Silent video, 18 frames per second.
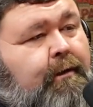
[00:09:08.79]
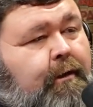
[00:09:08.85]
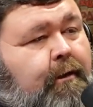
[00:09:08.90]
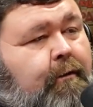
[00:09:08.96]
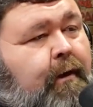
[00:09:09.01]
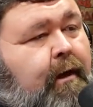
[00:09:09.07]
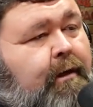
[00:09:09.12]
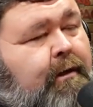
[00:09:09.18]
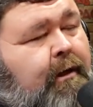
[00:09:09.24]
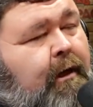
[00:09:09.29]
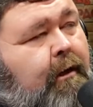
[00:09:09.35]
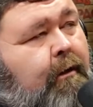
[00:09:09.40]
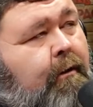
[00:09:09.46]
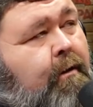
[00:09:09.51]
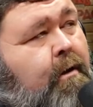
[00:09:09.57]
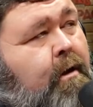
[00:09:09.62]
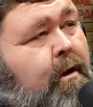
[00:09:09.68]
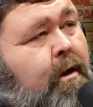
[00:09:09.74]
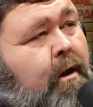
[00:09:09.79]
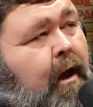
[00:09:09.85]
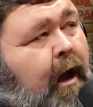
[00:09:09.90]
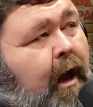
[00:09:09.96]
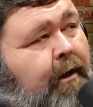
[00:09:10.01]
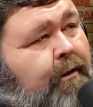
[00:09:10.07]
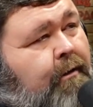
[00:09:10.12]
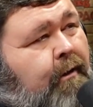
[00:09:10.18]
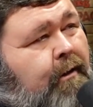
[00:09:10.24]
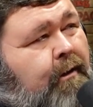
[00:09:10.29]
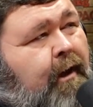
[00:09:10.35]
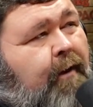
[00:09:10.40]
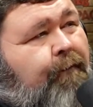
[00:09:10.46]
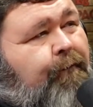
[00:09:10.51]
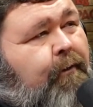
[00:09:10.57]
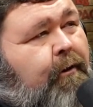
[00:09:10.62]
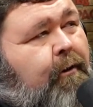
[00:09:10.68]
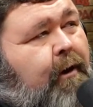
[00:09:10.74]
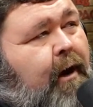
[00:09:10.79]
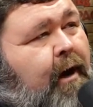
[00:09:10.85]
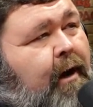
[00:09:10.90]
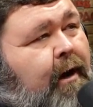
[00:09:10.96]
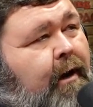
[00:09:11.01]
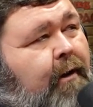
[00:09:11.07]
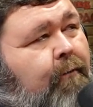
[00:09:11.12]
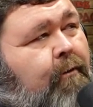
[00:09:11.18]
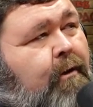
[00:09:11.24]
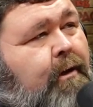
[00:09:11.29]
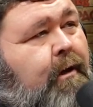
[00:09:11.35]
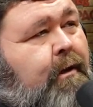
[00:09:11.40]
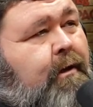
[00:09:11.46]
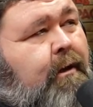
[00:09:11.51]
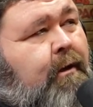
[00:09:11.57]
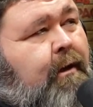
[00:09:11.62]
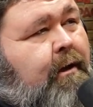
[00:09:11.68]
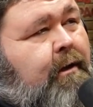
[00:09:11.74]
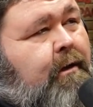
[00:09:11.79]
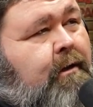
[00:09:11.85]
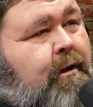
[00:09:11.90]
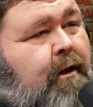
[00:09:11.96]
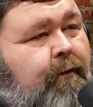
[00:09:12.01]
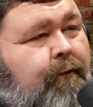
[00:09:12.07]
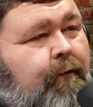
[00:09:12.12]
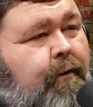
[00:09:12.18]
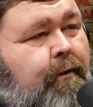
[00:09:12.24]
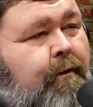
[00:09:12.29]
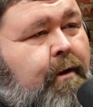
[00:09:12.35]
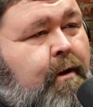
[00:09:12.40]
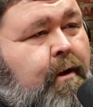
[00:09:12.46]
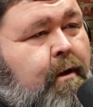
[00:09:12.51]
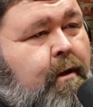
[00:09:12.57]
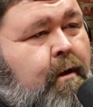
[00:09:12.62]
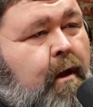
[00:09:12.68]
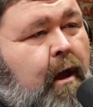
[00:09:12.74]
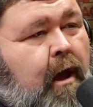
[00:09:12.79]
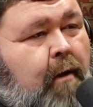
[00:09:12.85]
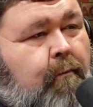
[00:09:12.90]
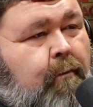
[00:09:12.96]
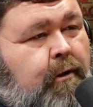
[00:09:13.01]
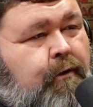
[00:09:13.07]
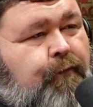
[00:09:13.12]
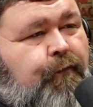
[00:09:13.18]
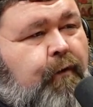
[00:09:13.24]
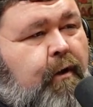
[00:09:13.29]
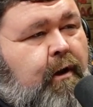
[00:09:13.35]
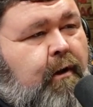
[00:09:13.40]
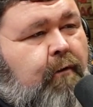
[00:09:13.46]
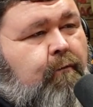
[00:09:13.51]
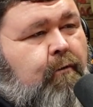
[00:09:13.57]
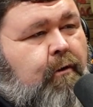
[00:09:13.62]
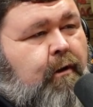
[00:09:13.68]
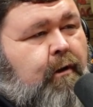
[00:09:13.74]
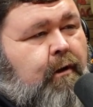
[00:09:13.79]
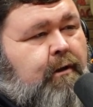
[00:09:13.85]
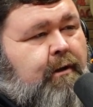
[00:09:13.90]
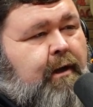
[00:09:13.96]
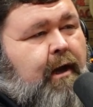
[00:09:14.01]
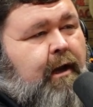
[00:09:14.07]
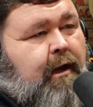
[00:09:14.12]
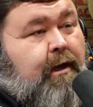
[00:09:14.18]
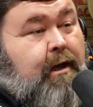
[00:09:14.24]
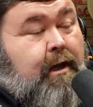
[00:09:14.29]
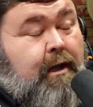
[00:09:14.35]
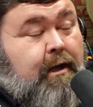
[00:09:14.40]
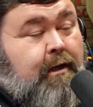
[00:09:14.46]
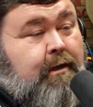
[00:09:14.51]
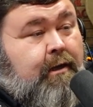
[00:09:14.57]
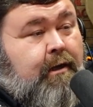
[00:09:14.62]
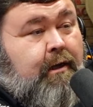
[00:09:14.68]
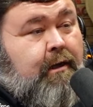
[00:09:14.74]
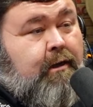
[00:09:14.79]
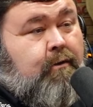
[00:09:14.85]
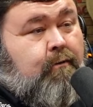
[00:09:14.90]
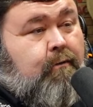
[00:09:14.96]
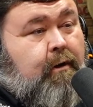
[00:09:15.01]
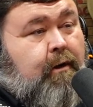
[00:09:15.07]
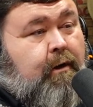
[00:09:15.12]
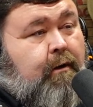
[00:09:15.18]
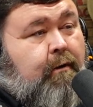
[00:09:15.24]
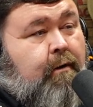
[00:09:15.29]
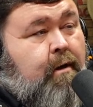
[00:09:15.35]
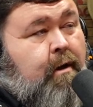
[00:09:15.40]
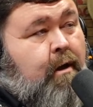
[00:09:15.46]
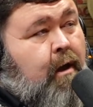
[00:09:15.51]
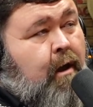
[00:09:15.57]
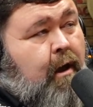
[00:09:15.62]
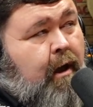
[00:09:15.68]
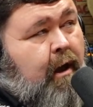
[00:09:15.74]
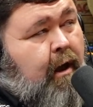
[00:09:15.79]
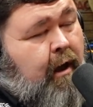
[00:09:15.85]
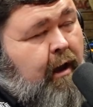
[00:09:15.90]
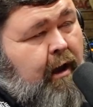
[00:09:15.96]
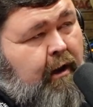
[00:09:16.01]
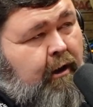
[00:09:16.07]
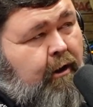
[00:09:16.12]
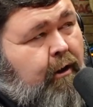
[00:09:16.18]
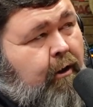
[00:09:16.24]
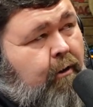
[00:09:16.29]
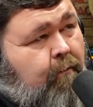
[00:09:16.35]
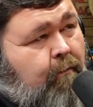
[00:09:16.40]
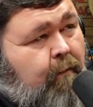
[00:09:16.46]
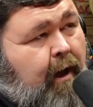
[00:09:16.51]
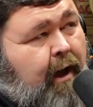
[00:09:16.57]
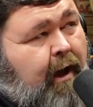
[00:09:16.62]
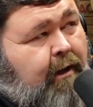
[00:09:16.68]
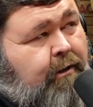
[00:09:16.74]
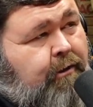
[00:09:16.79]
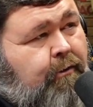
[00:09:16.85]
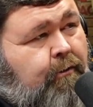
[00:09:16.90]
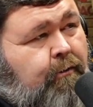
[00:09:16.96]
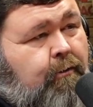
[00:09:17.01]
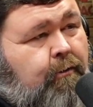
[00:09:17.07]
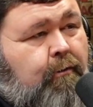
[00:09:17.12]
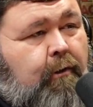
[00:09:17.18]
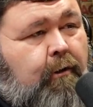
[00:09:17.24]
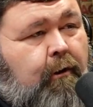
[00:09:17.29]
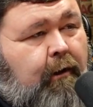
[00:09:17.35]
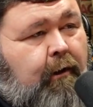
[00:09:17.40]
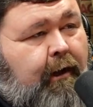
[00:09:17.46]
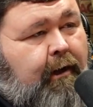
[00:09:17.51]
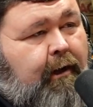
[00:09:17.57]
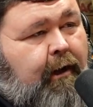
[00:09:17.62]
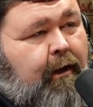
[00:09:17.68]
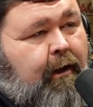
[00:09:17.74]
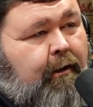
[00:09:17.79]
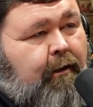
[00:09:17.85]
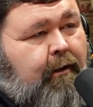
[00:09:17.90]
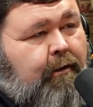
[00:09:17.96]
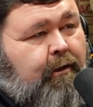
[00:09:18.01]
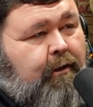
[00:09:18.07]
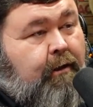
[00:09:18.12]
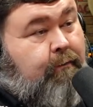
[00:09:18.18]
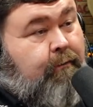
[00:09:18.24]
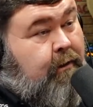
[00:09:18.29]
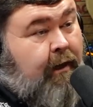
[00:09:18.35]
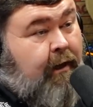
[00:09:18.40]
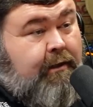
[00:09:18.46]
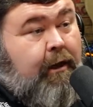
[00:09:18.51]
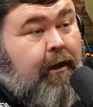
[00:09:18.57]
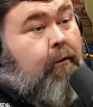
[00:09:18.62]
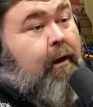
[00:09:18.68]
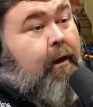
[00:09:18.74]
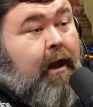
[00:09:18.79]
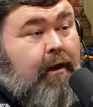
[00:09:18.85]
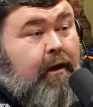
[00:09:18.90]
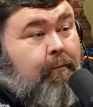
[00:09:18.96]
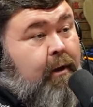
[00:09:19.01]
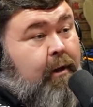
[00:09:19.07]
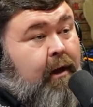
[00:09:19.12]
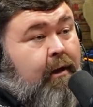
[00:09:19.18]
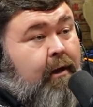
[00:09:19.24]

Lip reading: So that's how I took that for granted. It wasn't until I discovered how much fun it was at a contest where, high school, early college, it was like tailgating to me.